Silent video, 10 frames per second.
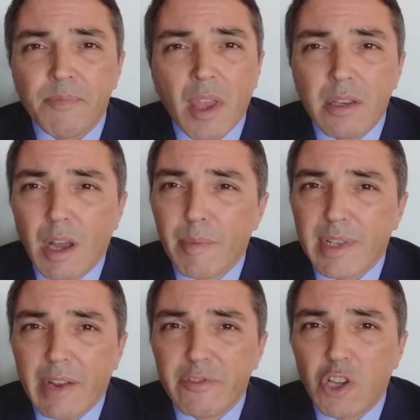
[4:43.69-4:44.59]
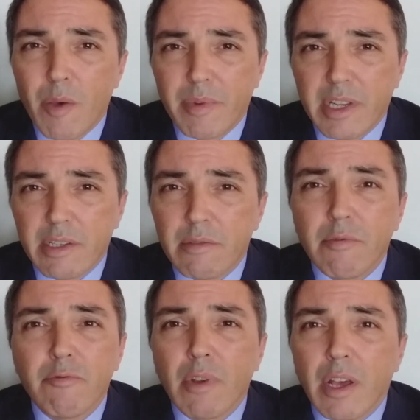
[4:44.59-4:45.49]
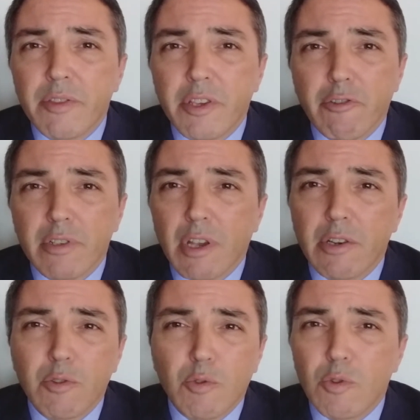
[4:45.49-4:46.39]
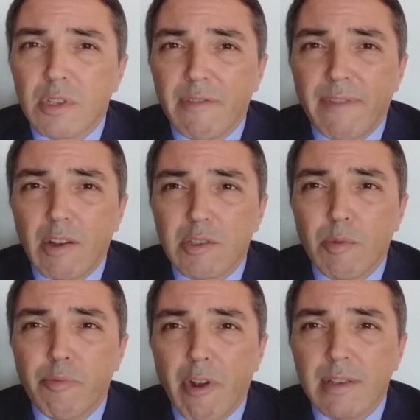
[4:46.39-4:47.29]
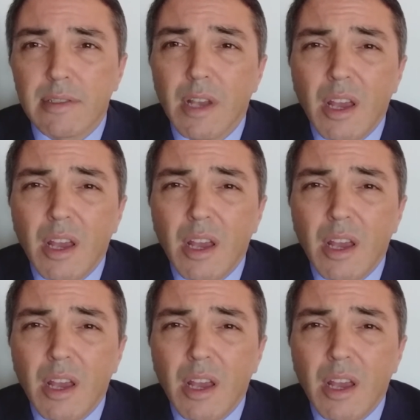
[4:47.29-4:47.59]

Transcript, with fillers: numbers out of Germany and the Eurozone also failed to impress.